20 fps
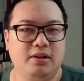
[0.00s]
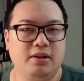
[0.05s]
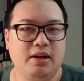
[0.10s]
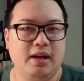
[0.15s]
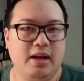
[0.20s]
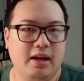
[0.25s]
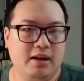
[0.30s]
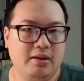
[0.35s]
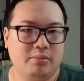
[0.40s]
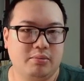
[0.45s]

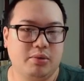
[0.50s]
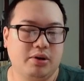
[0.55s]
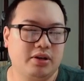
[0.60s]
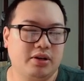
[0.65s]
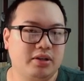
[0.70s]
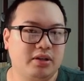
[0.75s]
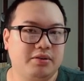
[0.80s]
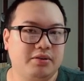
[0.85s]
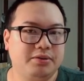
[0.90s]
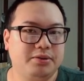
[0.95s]
at
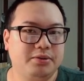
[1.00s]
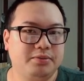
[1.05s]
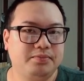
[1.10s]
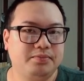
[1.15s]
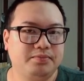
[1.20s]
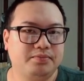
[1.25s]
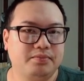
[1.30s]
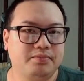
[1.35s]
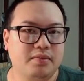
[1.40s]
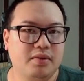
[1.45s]
market level.
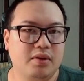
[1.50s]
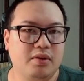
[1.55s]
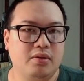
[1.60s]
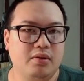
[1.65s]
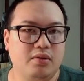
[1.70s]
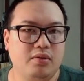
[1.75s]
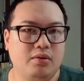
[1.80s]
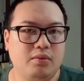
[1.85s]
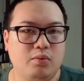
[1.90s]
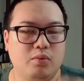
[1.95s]

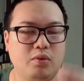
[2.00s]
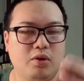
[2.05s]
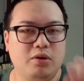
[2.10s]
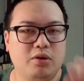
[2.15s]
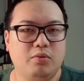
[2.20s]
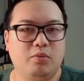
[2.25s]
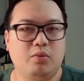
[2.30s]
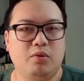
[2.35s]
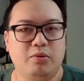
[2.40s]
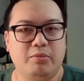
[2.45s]

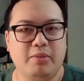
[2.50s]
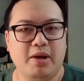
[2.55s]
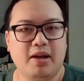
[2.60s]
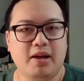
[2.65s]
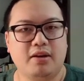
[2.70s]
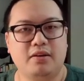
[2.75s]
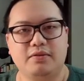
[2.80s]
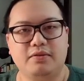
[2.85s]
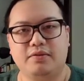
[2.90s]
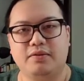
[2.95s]
One
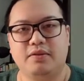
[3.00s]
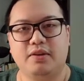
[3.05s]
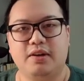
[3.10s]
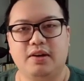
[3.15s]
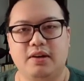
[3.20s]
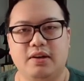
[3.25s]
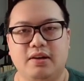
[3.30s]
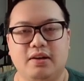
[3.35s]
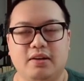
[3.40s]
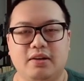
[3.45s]
pack of
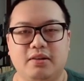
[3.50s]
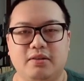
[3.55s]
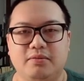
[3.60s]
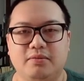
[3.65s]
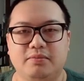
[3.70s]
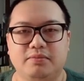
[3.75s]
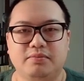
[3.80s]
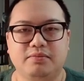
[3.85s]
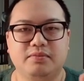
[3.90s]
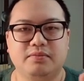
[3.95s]

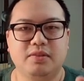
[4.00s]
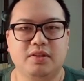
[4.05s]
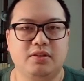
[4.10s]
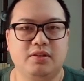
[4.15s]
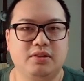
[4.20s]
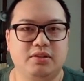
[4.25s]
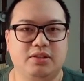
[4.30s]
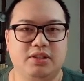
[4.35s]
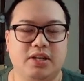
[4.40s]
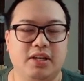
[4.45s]

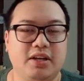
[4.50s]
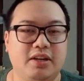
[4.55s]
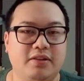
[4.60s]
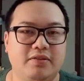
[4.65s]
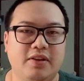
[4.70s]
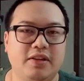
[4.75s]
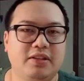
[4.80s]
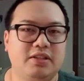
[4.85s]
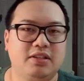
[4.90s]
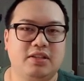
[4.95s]
Shining
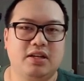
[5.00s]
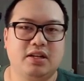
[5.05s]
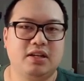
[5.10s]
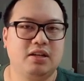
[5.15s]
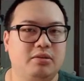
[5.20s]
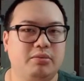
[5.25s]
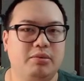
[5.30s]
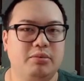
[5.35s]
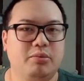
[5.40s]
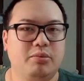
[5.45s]
Fates is not
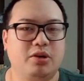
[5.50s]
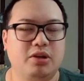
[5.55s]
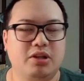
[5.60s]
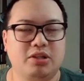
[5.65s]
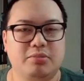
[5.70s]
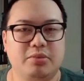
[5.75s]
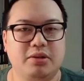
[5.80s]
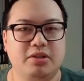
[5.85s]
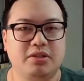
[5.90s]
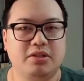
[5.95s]
going more
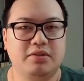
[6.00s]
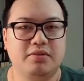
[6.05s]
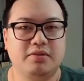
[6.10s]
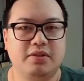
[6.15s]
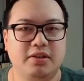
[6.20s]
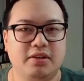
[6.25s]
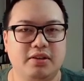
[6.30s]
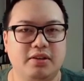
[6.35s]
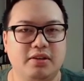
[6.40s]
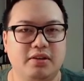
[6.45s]
expensive
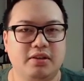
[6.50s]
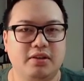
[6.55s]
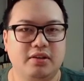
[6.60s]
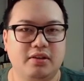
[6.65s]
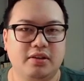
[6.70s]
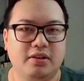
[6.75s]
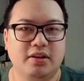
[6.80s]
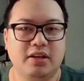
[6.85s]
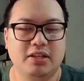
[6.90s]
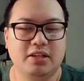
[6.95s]
than
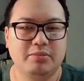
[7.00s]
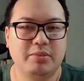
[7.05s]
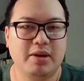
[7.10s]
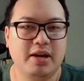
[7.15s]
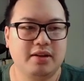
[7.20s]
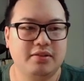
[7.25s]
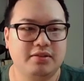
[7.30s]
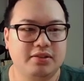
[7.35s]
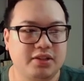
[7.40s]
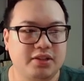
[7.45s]
the next
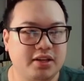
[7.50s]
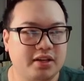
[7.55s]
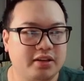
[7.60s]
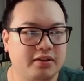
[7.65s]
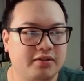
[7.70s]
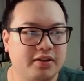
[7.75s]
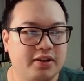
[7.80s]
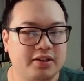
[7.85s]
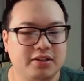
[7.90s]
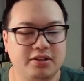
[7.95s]
pack of Shining
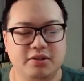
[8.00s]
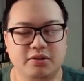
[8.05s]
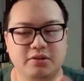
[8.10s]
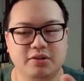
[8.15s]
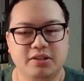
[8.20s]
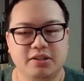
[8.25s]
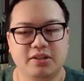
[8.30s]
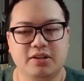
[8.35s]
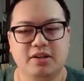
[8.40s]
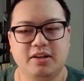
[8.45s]
Fates. You're
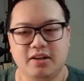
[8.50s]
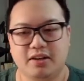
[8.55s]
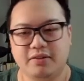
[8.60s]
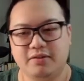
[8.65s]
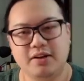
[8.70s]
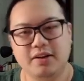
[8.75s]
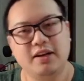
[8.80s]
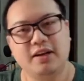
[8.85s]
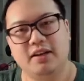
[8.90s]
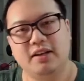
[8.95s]
always going to have
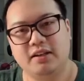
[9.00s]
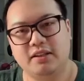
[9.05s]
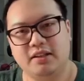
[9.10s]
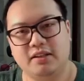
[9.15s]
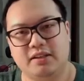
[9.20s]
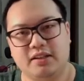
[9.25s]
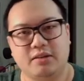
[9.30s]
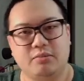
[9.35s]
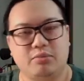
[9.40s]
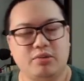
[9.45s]
the
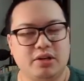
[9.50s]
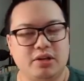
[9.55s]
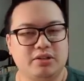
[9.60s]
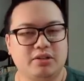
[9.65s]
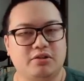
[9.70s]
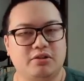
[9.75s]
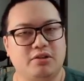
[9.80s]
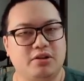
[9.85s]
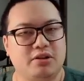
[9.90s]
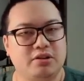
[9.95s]
same price
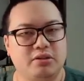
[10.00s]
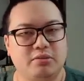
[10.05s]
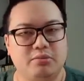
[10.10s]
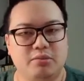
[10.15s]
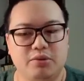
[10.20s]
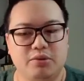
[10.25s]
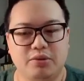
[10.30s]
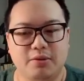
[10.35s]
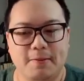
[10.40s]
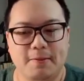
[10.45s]
across the
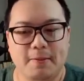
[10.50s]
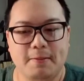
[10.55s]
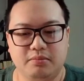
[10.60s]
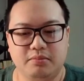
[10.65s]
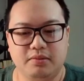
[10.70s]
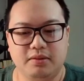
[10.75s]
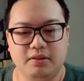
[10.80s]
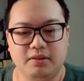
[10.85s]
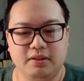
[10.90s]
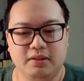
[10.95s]
board.
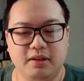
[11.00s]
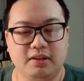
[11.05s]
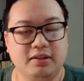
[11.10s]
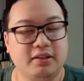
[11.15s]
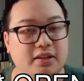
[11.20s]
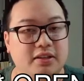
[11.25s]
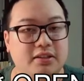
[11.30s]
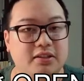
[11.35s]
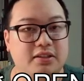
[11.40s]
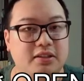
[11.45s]

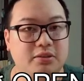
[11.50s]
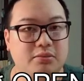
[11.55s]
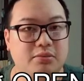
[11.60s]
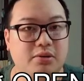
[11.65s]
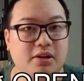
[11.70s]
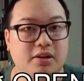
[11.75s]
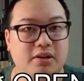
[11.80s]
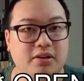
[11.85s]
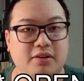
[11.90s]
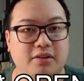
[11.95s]
Unlike sealed
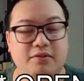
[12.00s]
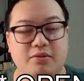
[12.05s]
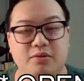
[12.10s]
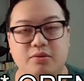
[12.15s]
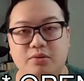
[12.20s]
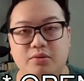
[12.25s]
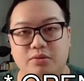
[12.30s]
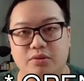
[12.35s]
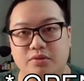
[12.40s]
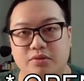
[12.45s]
product, if
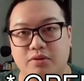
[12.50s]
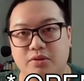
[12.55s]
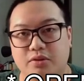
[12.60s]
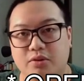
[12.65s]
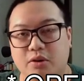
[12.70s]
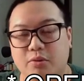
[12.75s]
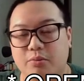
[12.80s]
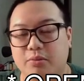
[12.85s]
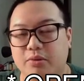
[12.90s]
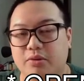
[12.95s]
you
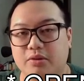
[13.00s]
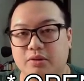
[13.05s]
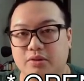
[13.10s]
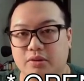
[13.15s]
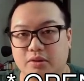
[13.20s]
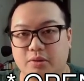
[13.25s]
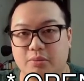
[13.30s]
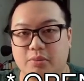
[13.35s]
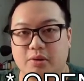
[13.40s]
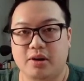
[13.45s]
open
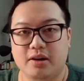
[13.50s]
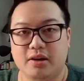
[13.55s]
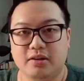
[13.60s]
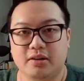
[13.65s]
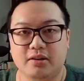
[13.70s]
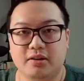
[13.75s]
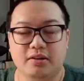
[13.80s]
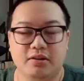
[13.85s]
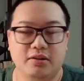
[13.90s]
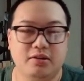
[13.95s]
the
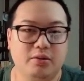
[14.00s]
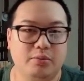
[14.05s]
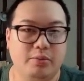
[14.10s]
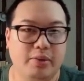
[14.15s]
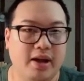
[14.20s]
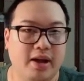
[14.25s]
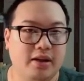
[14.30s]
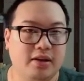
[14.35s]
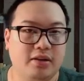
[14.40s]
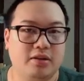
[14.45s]
product, your
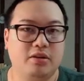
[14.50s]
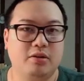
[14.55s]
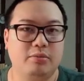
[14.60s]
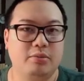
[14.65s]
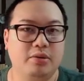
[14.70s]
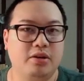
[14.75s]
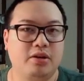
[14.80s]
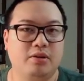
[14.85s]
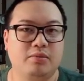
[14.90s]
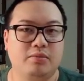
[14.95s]
pack could
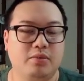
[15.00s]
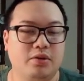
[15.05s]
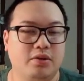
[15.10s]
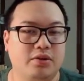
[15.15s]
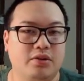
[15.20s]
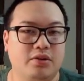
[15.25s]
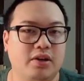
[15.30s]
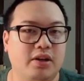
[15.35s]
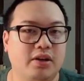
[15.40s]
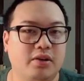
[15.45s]
become
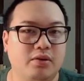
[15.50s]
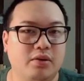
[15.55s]
worth like